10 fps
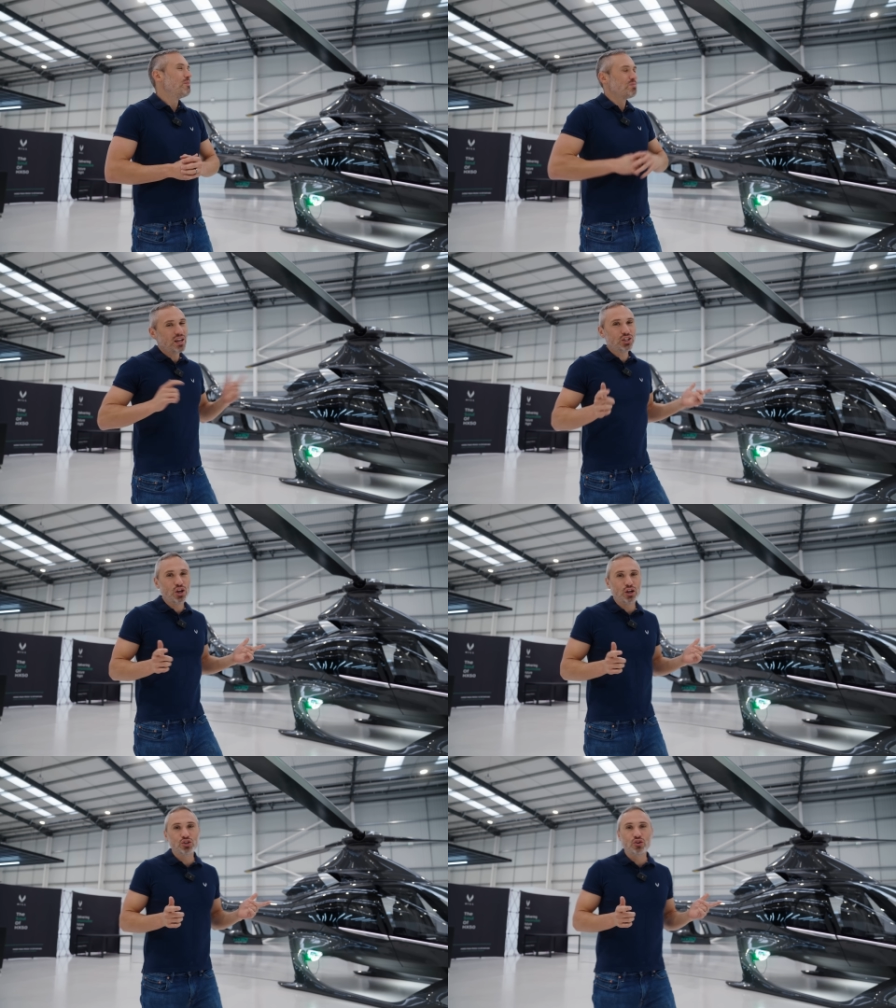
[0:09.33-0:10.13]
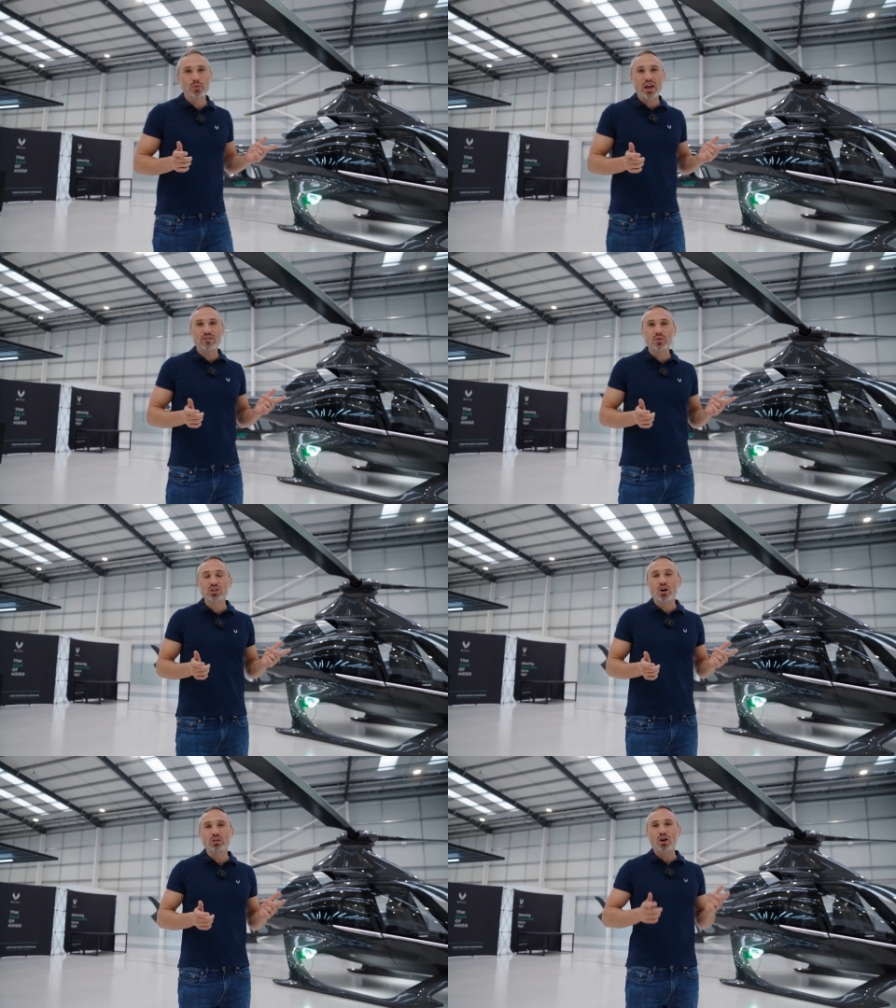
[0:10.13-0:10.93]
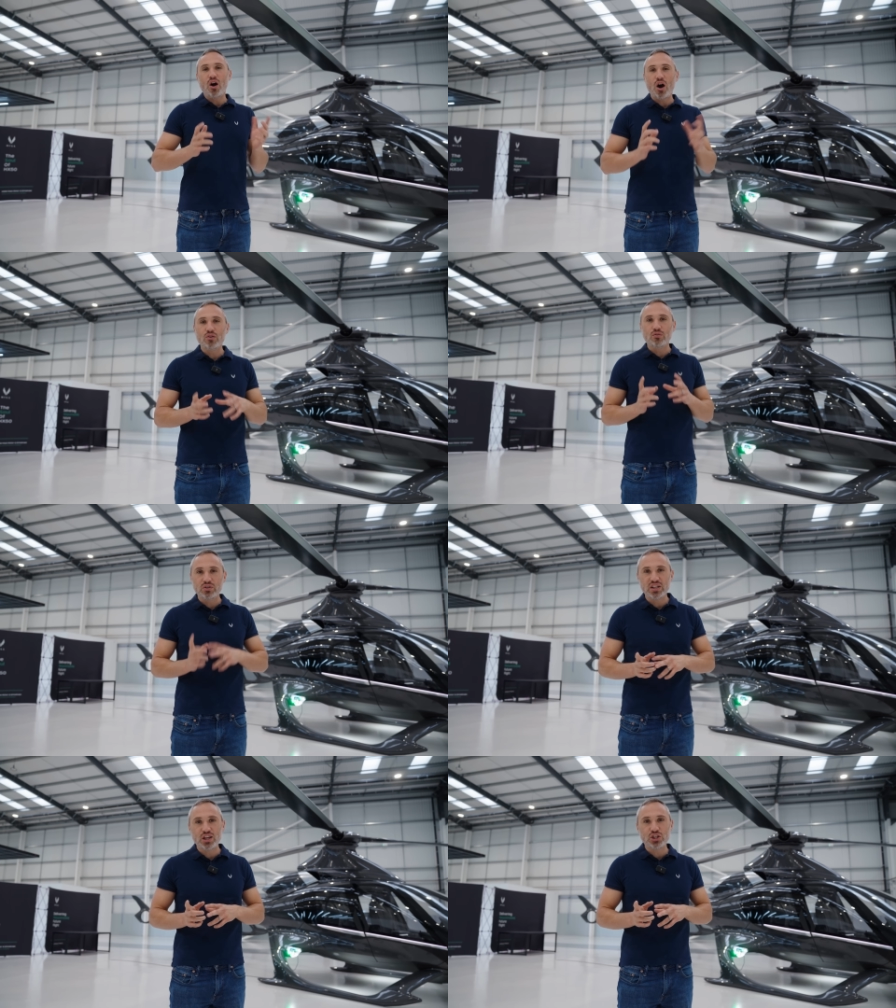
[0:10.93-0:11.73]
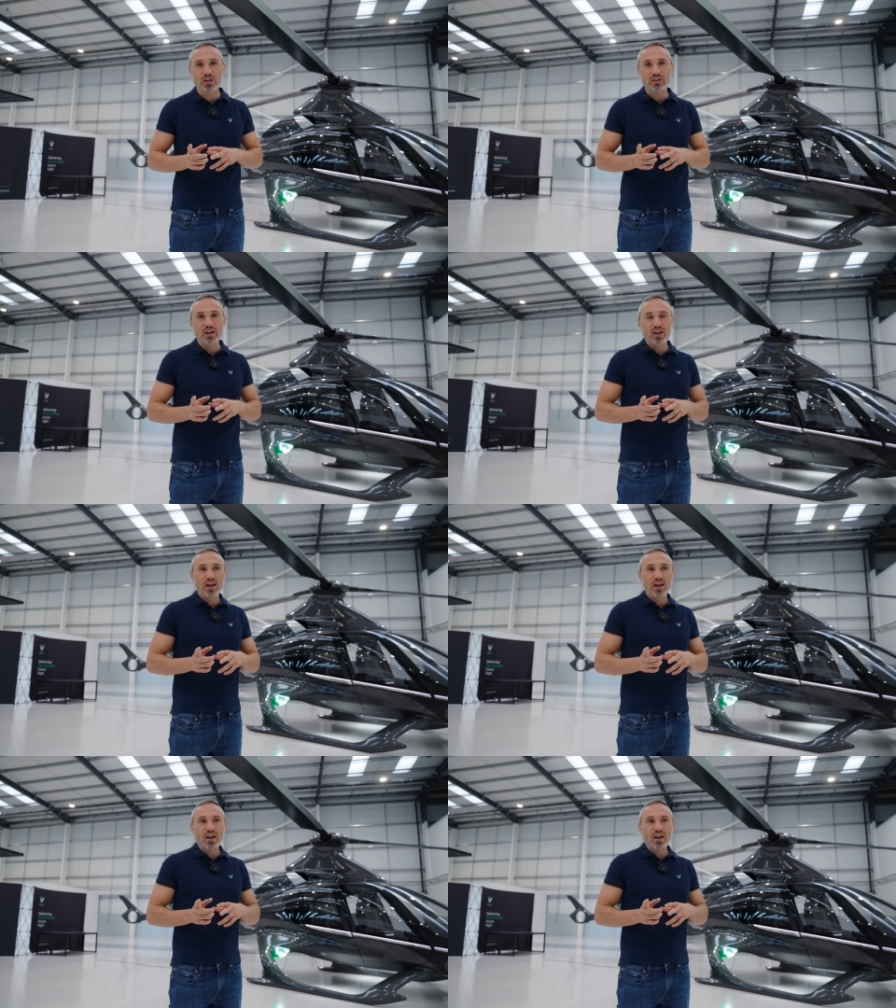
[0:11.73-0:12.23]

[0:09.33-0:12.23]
It's actually not true. We have what's called autorotation.